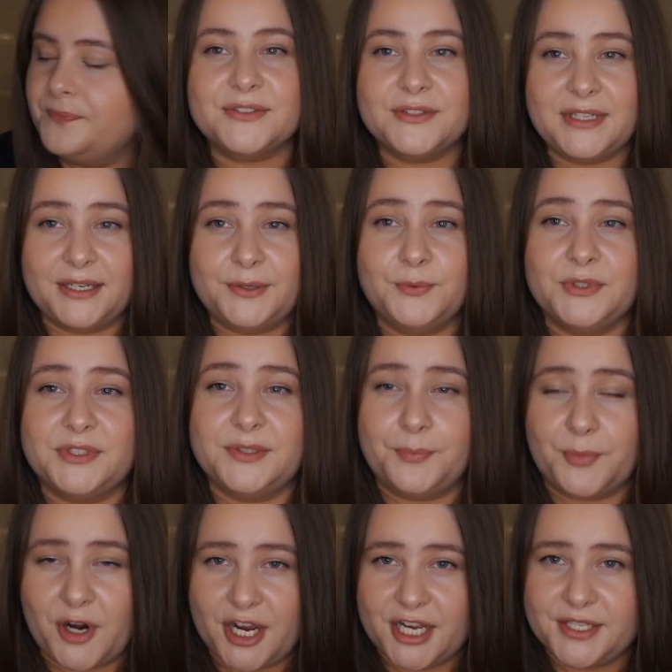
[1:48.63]
So that was the
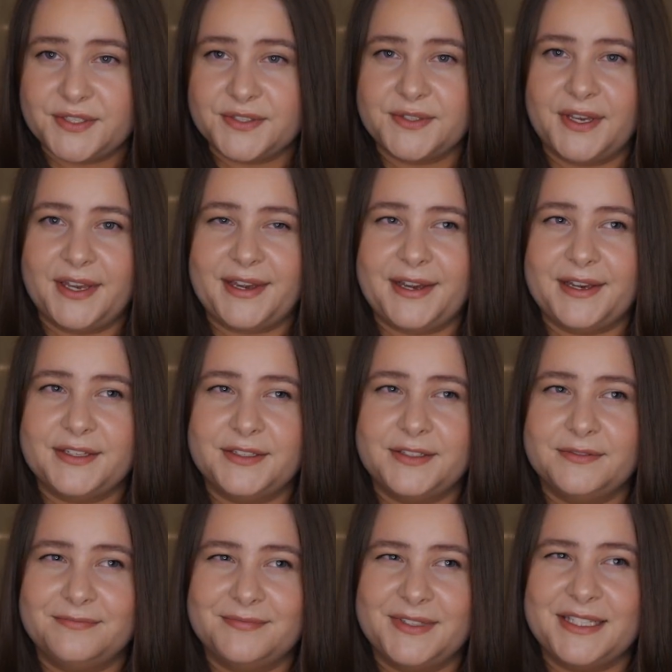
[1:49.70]
price,
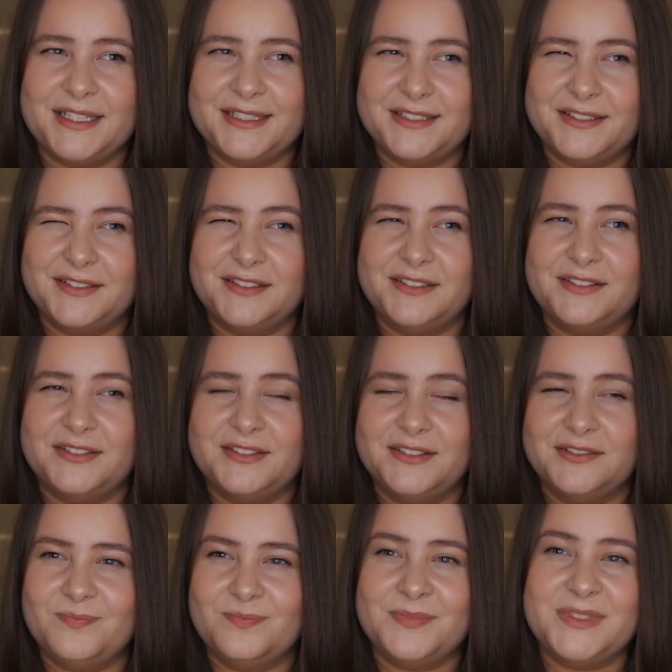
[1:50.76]
and it isn't
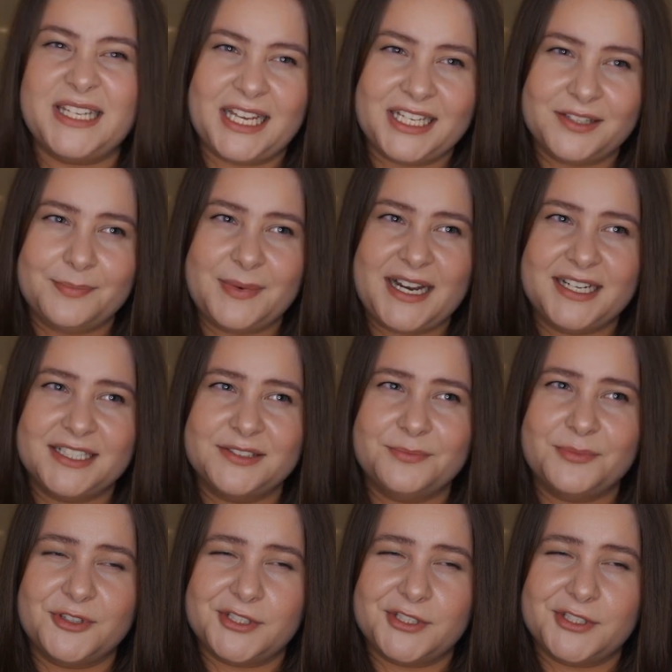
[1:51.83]
that bad,